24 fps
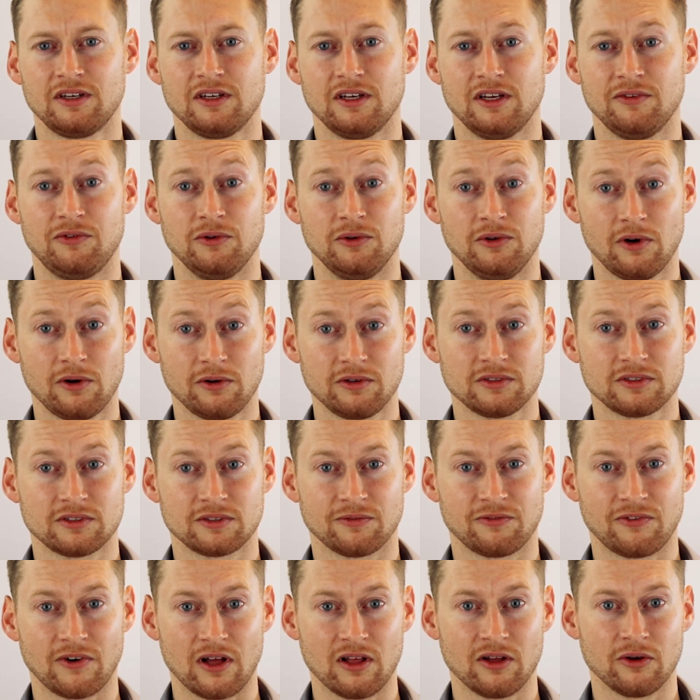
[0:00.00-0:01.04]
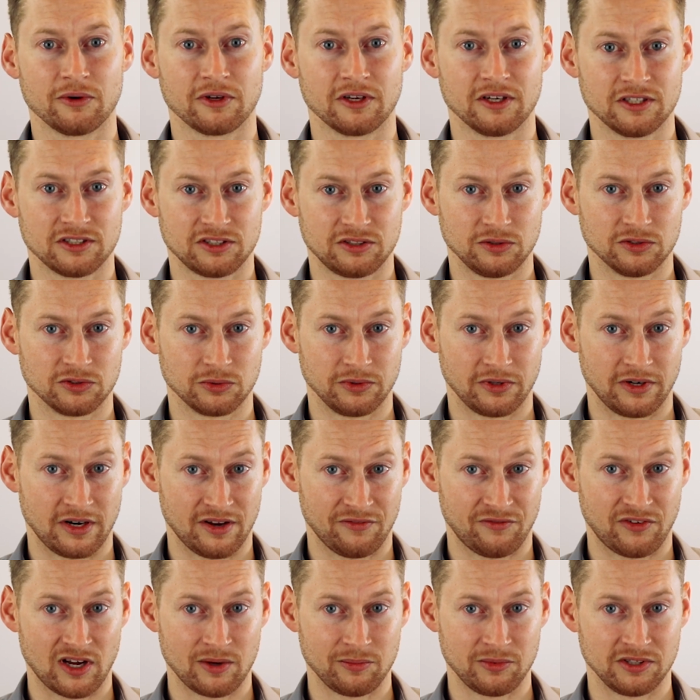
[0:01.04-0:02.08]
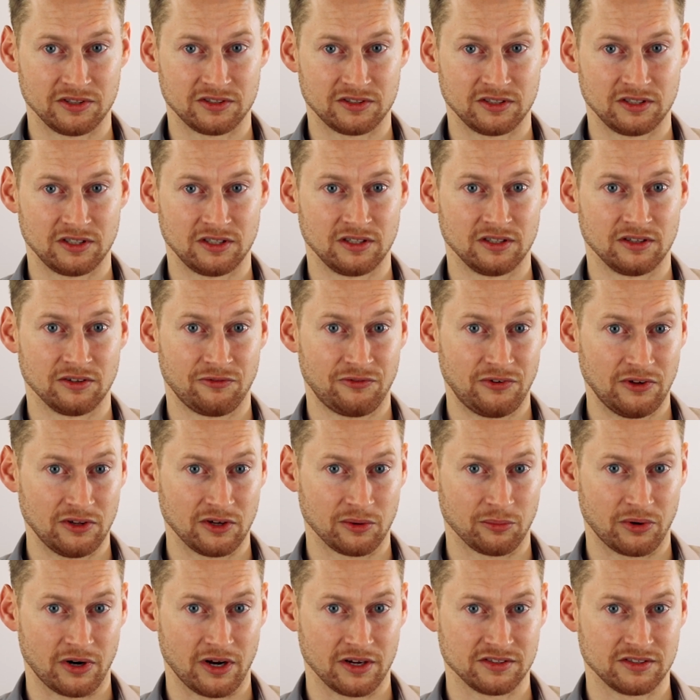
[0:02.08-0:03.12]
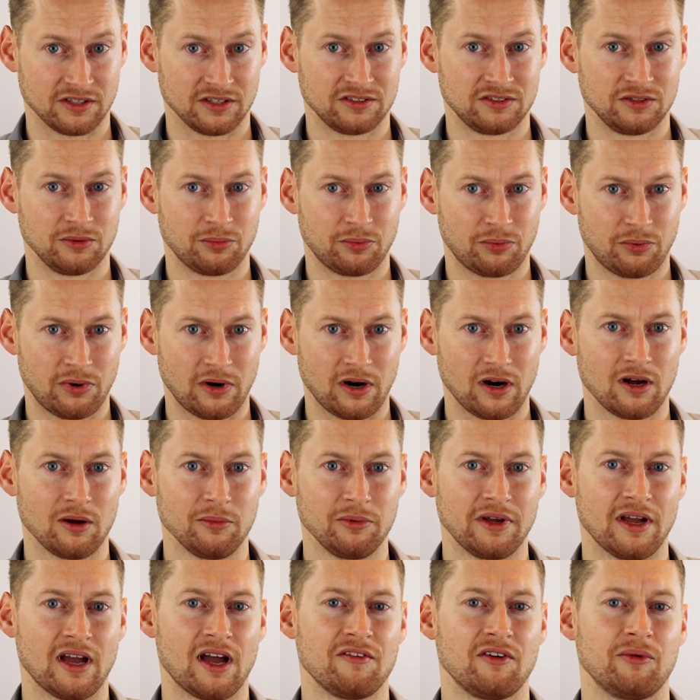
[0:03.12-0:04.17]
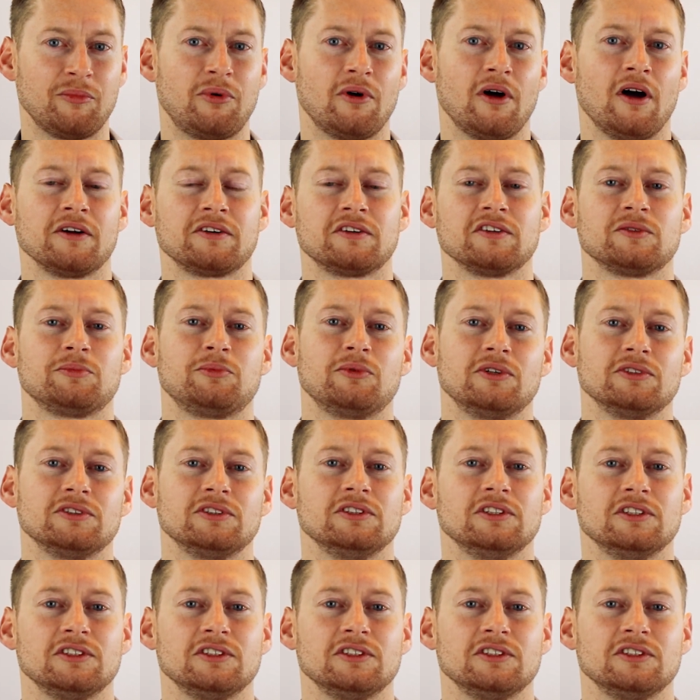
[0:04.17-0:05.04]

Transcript: If you notice the following issues with your FIBC in the filling process, you probably have a product dispersion